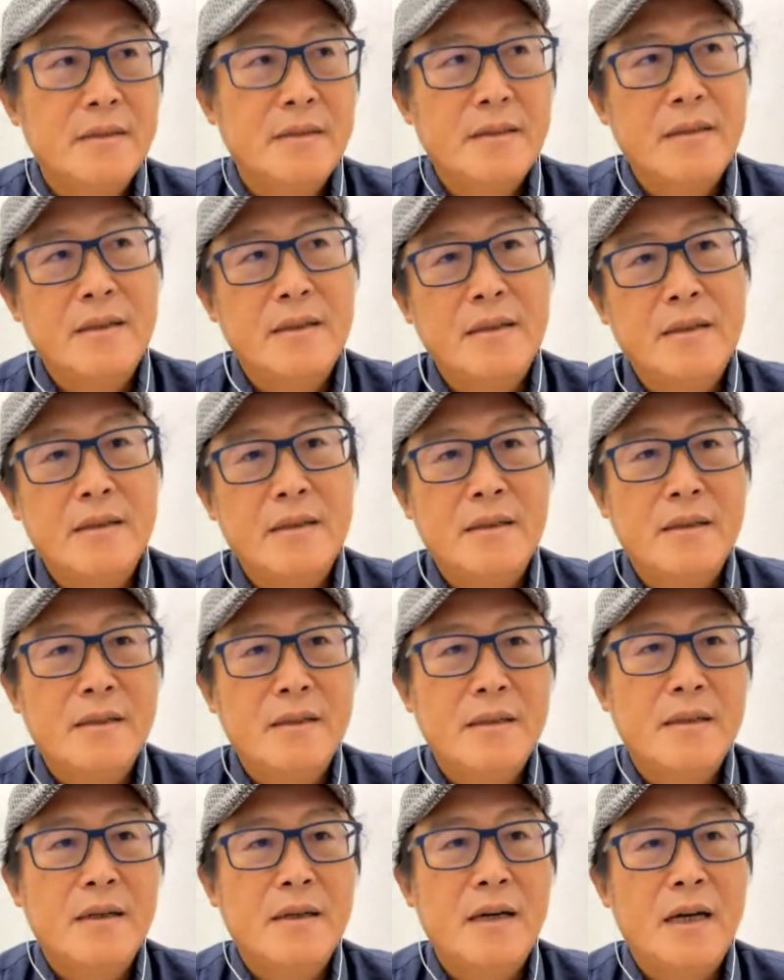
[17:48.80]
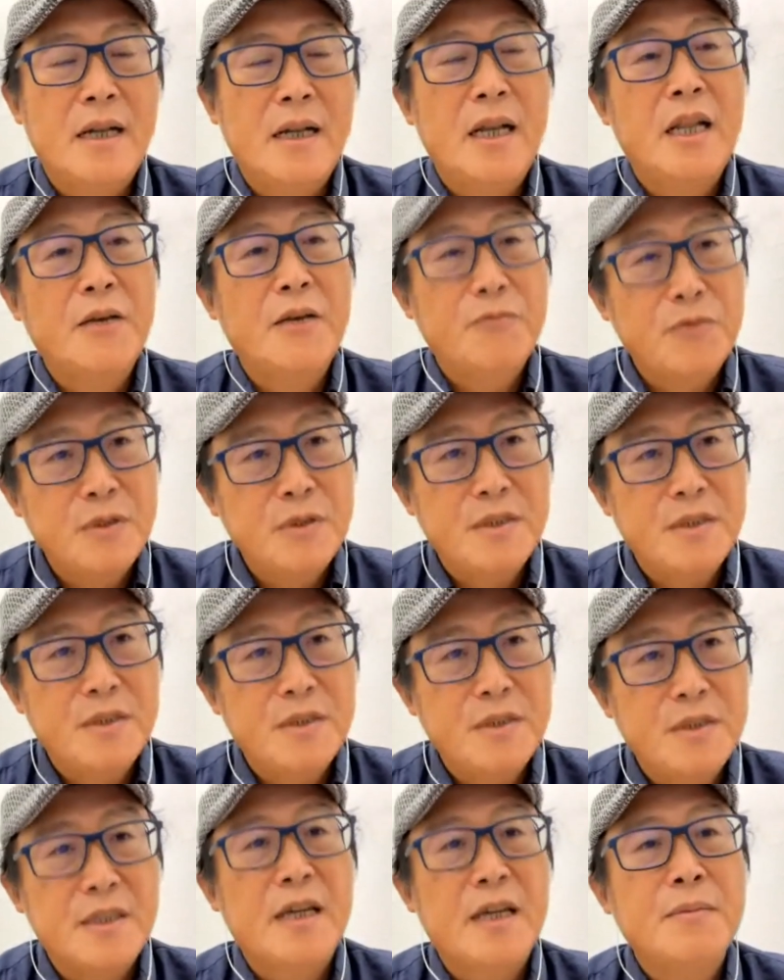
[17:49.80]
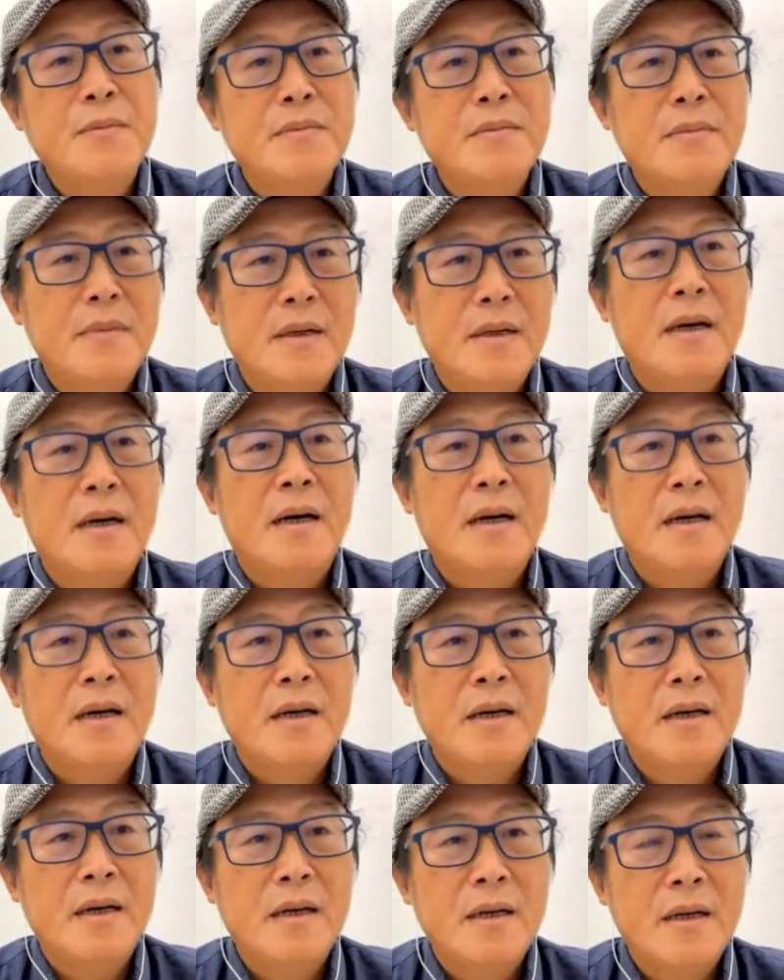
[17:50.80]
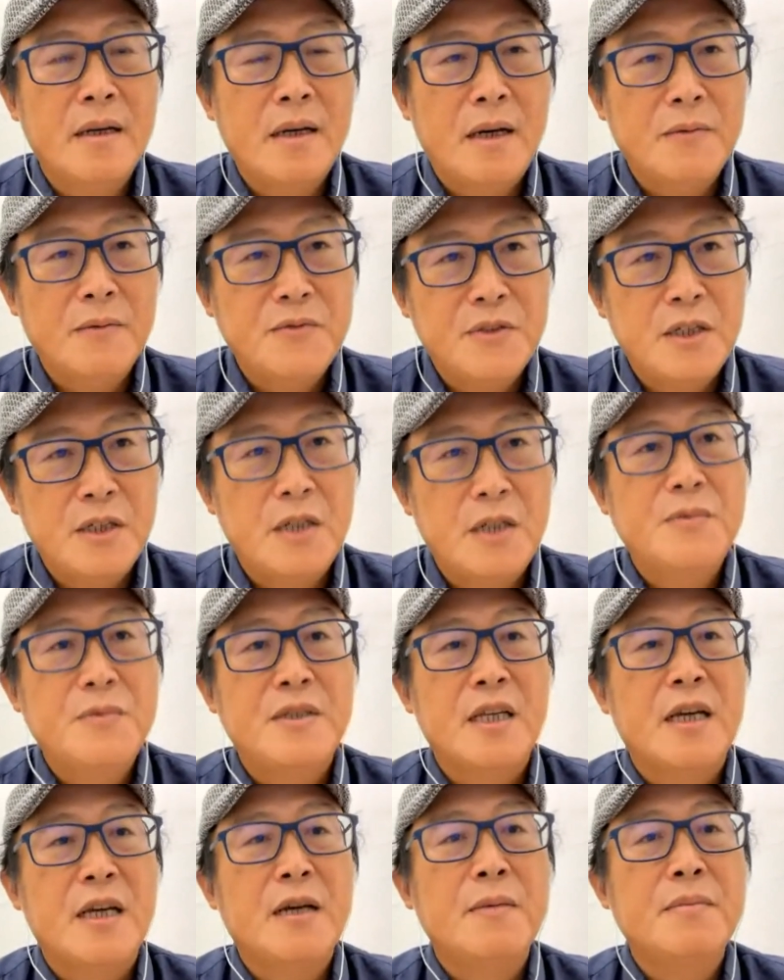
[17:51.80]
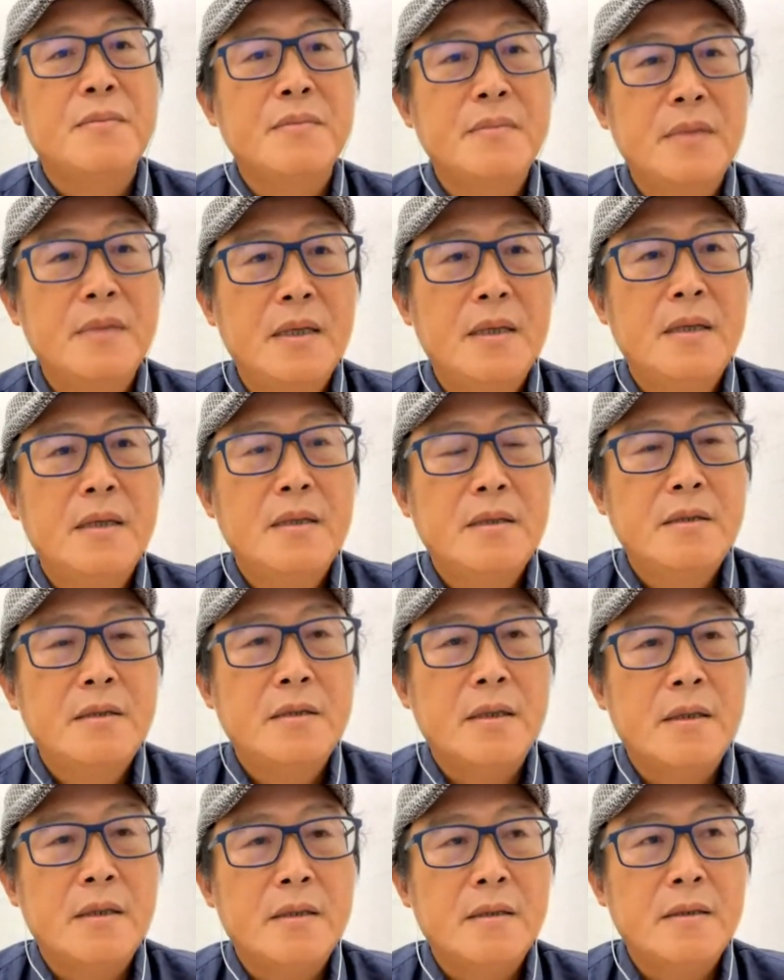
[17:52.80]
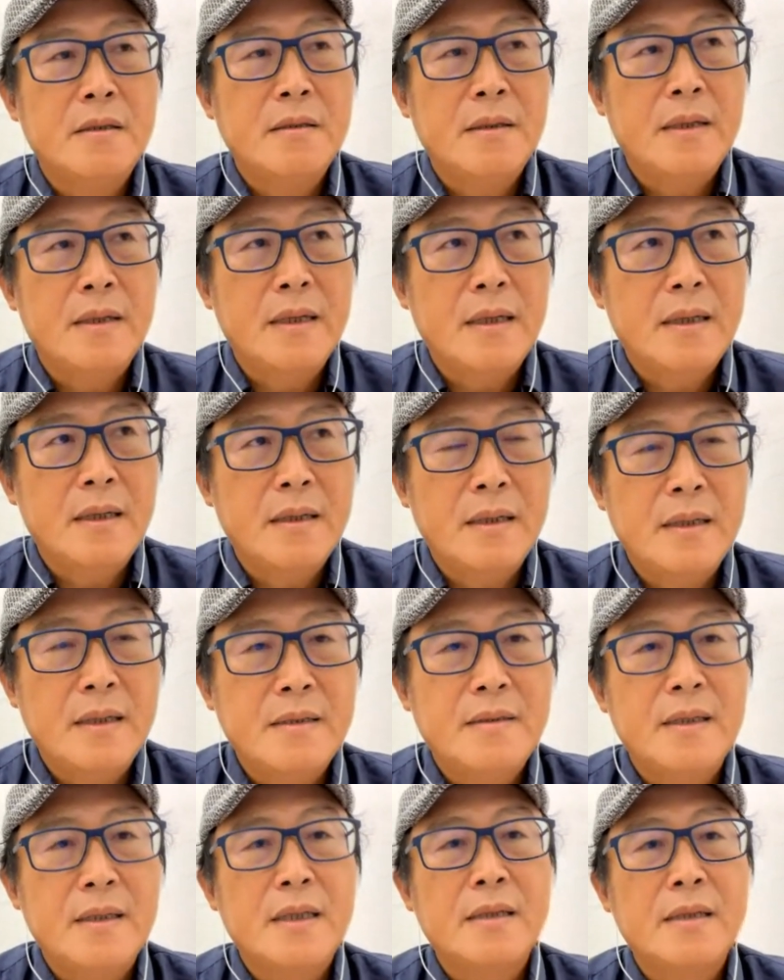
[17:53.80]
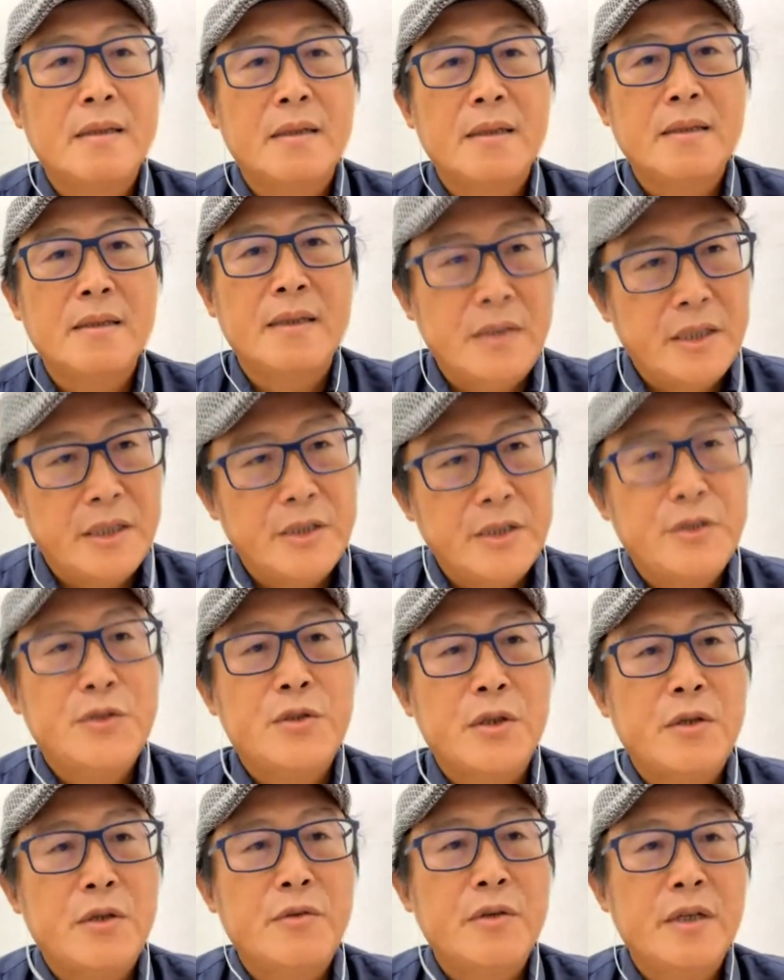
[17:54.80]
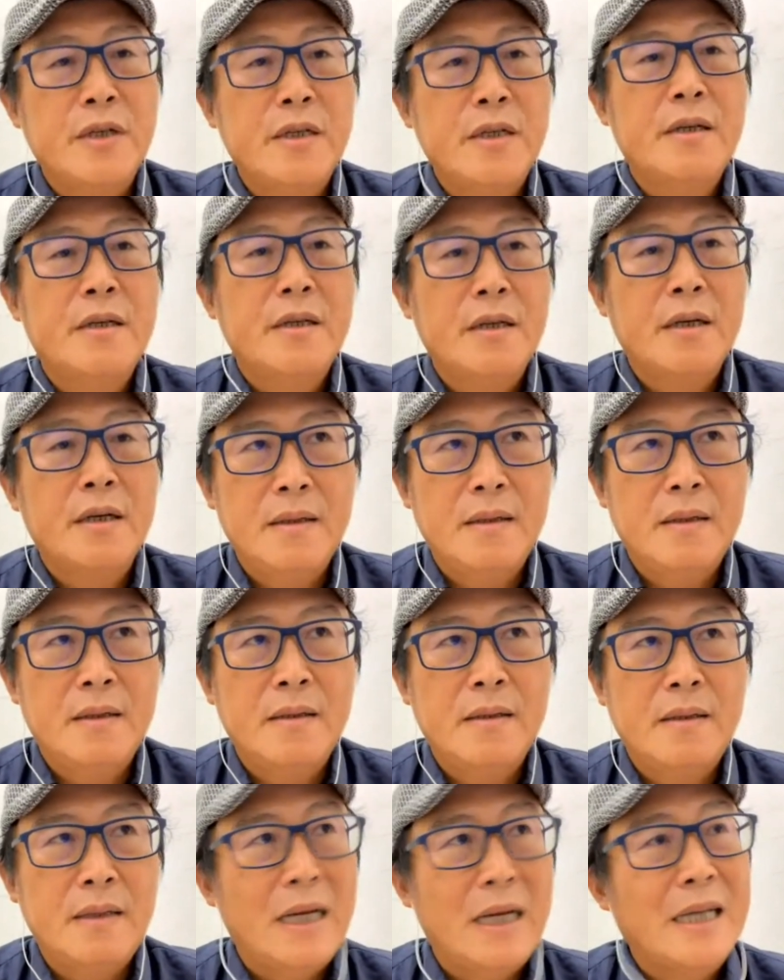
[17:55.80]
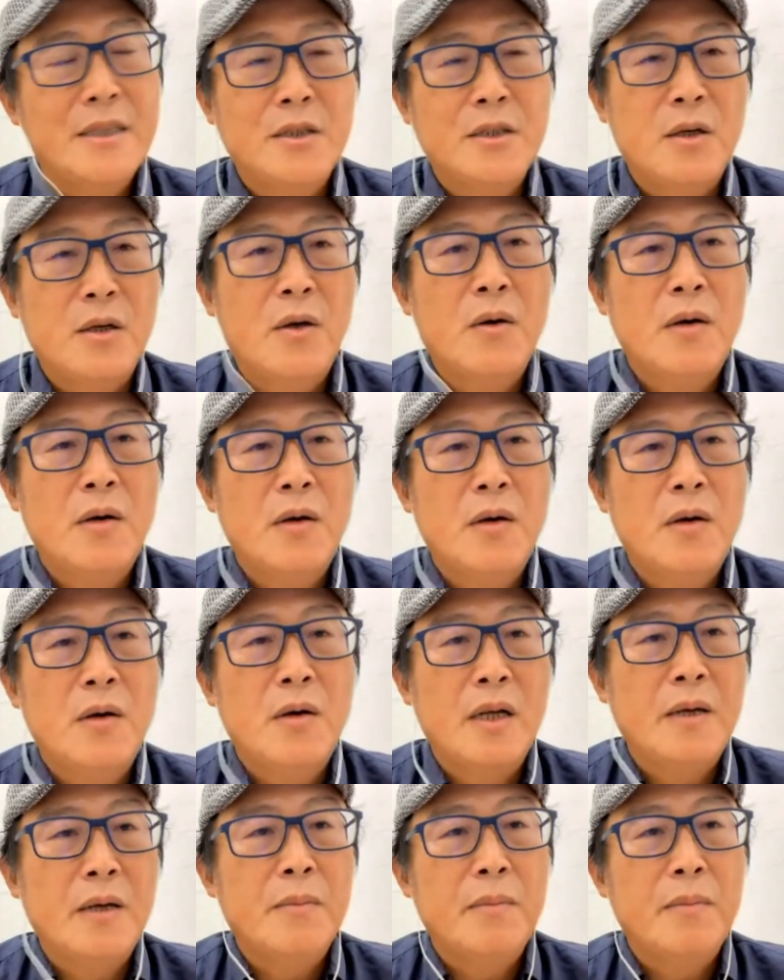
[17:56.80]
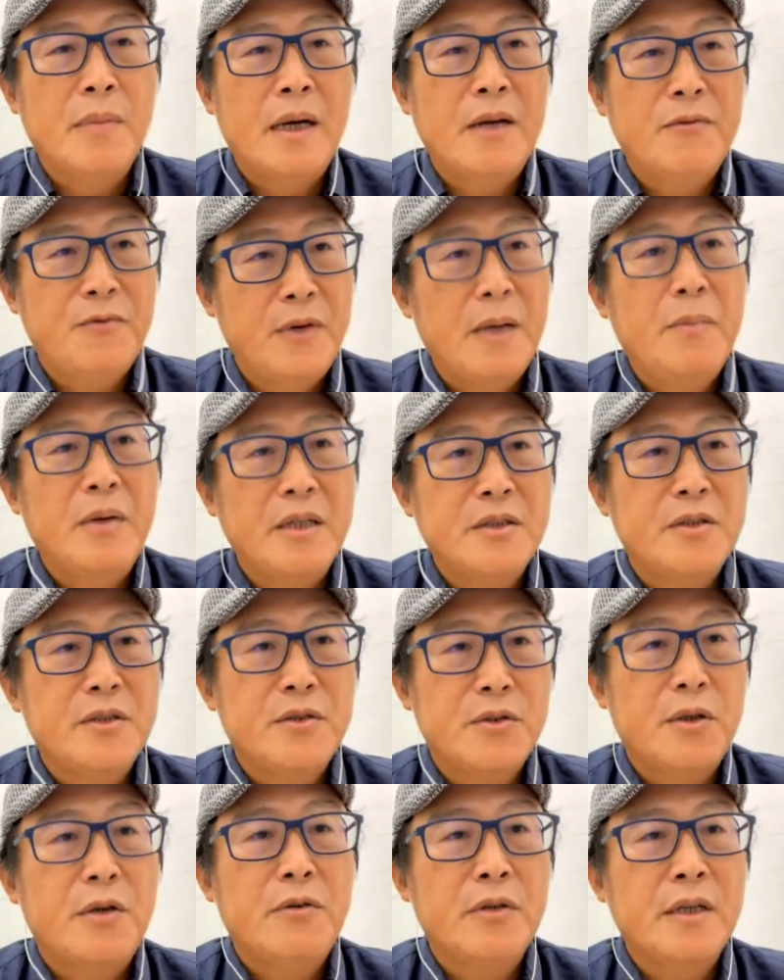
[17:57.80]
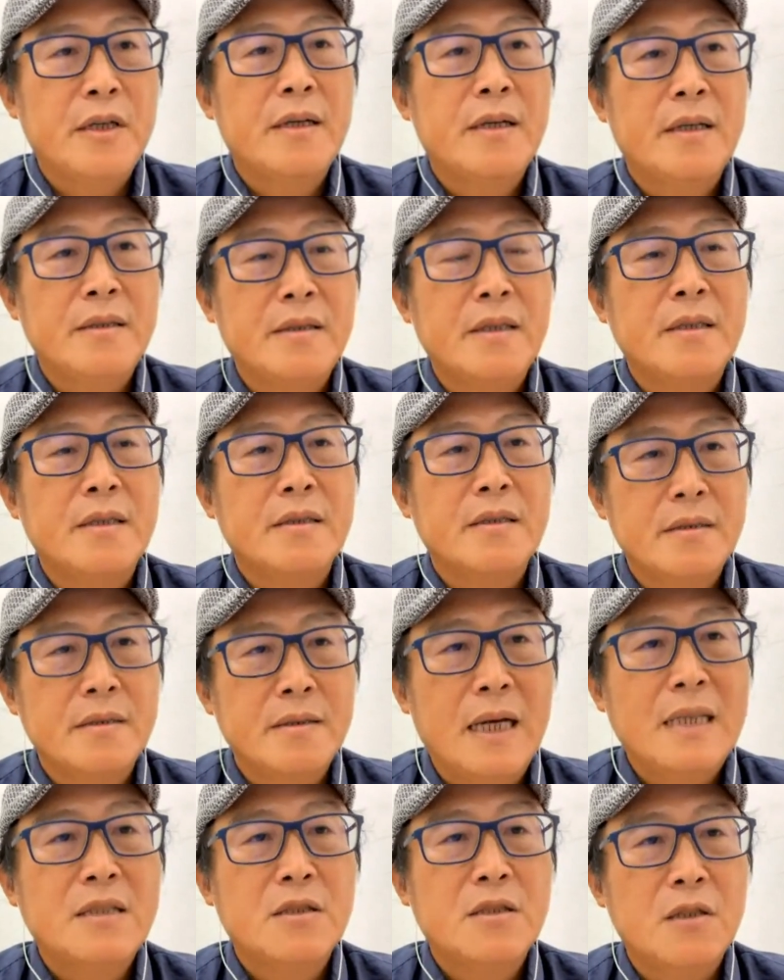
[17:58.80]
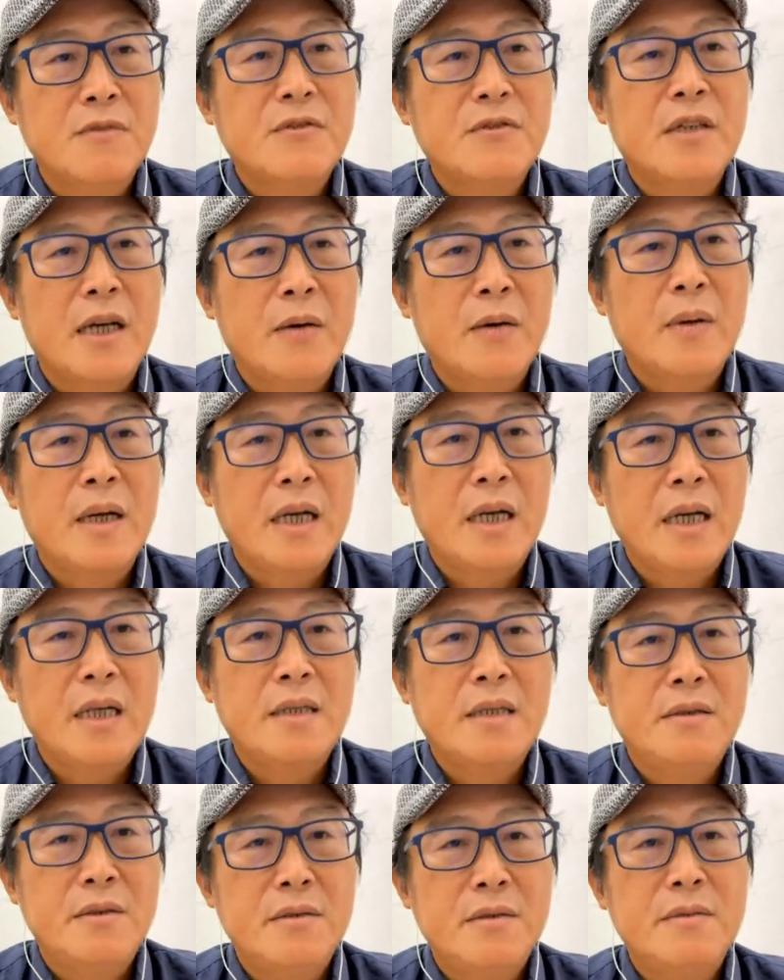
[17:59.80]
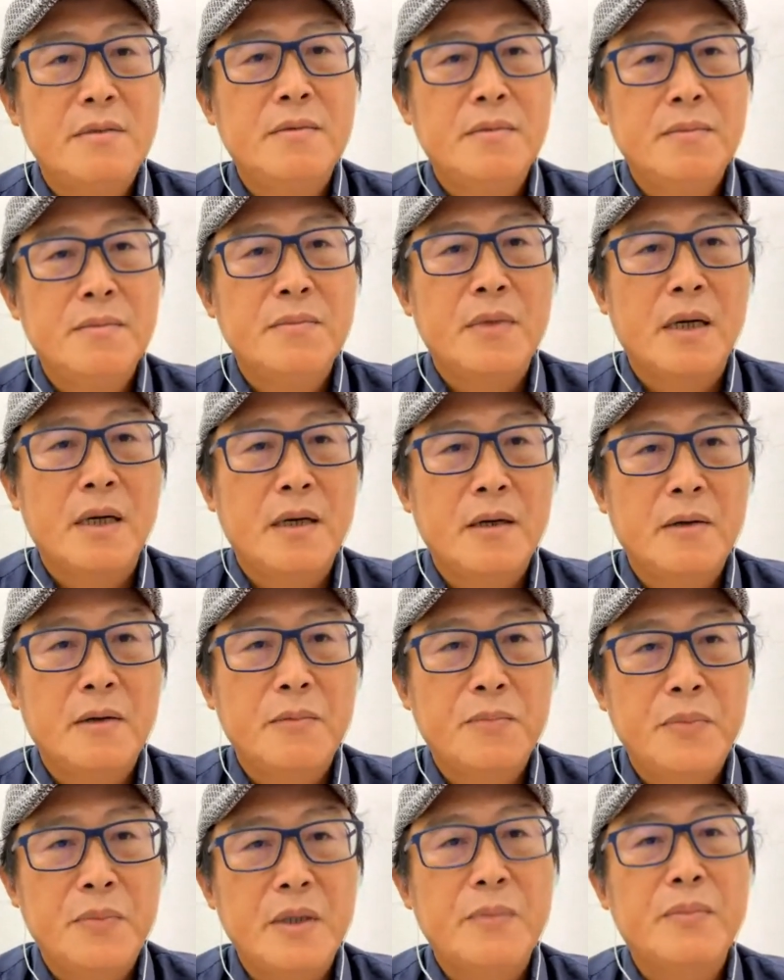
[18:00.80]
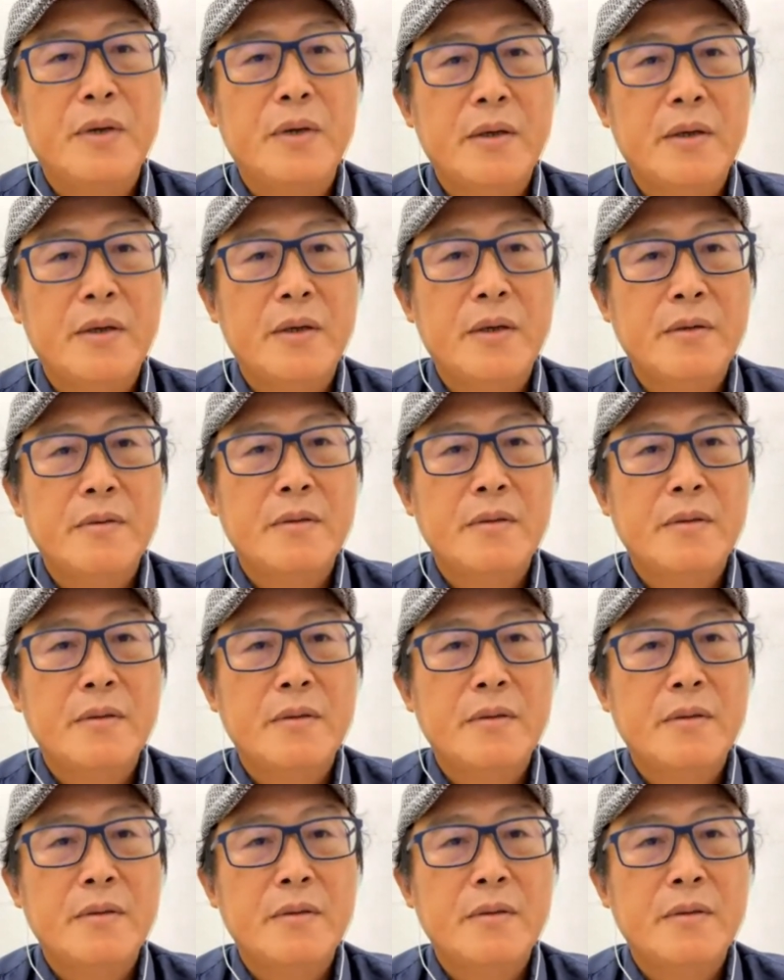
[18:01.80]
you know, I live with them, I observe them. So not only my family story, I think there's lots of Taiwanese.